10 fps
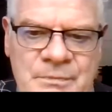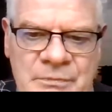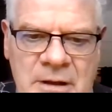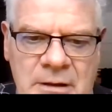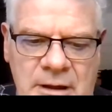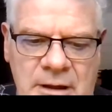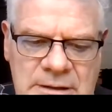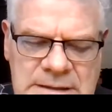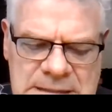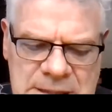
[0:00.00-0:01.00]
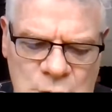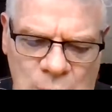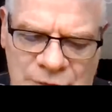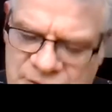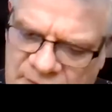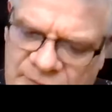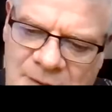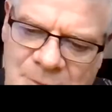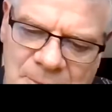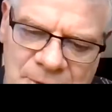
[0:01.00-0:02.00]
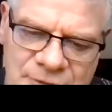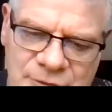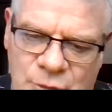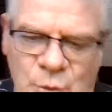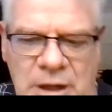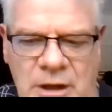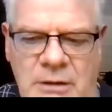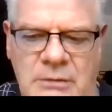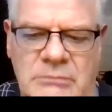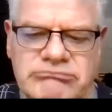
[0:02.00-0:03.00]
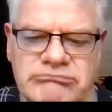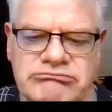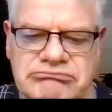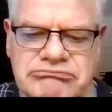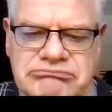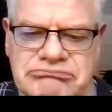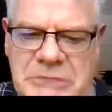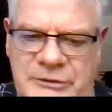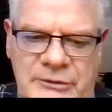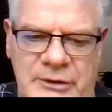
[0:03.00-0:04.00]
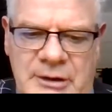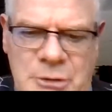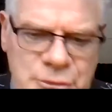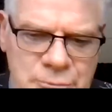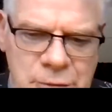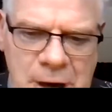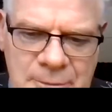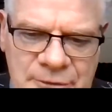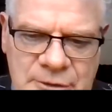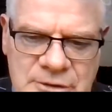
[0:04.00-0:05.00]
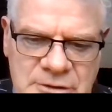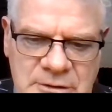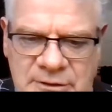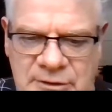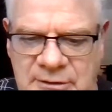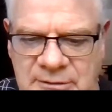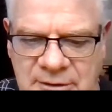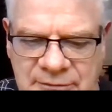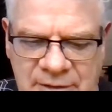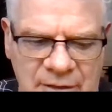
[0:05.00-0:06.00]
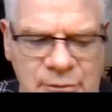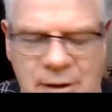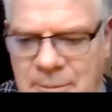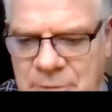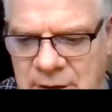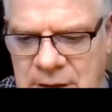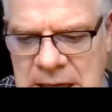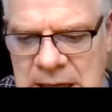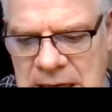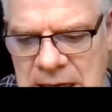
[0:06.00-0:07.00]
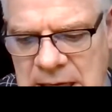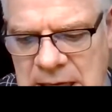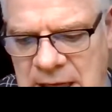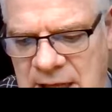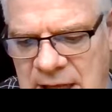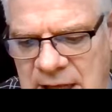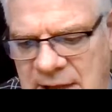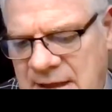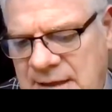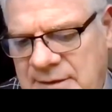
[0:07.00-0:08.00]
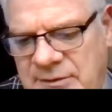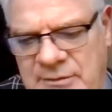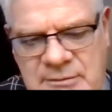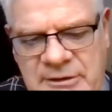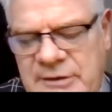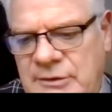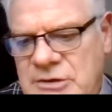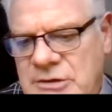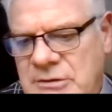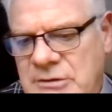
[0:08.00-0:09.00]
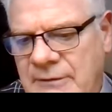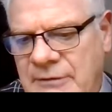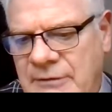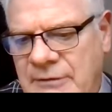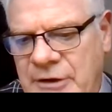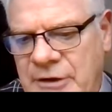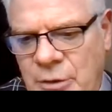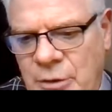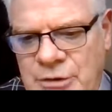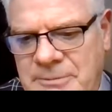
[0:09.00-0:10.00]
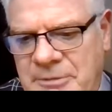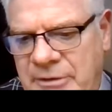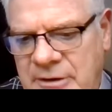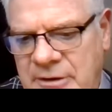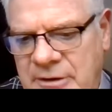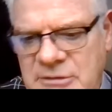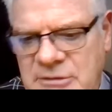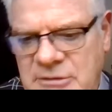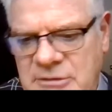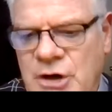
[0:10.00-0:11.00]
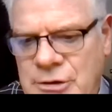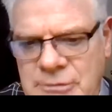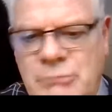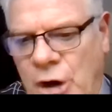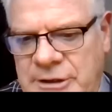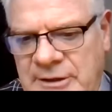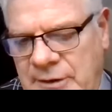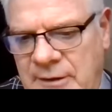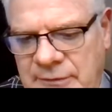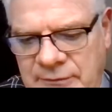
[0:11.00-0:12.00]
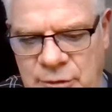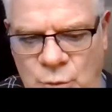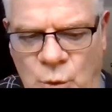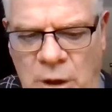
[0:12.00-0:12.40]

And questions have come up as to, well, is this a commercial proposition? Is it philanthropic? That's the decision of the ownership of the charger project itself. If you want to